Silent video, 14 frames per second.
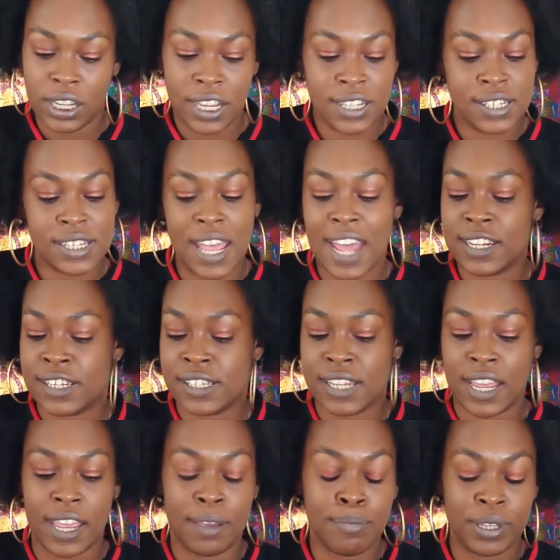It's sad to
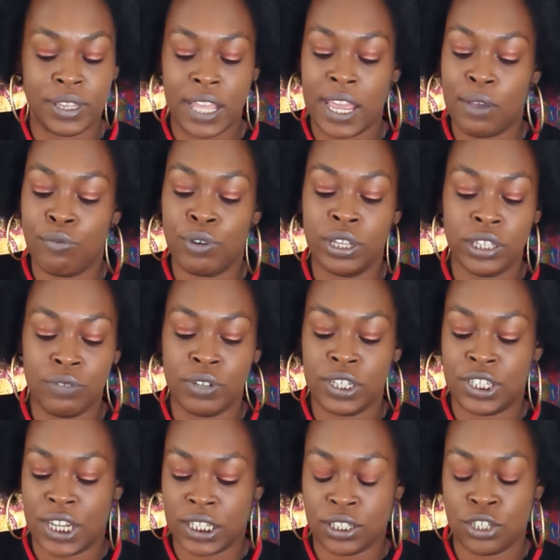say, but they really
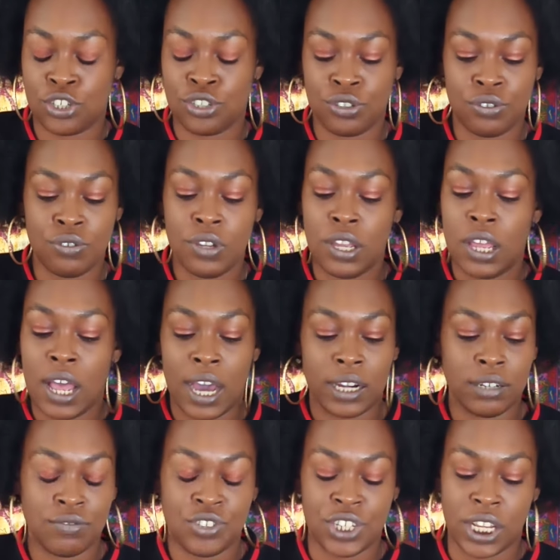rejected you out
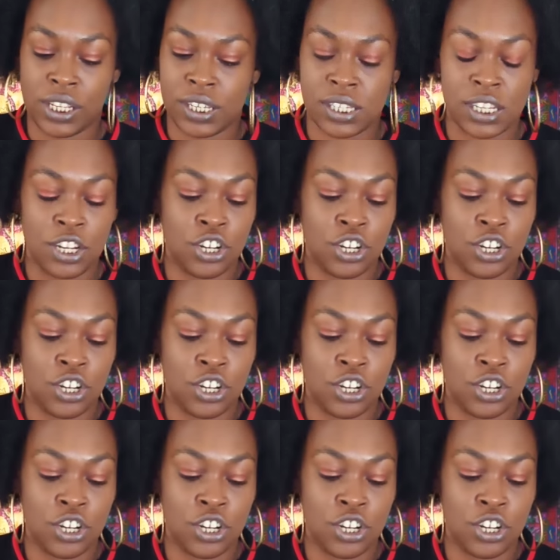of jealousy,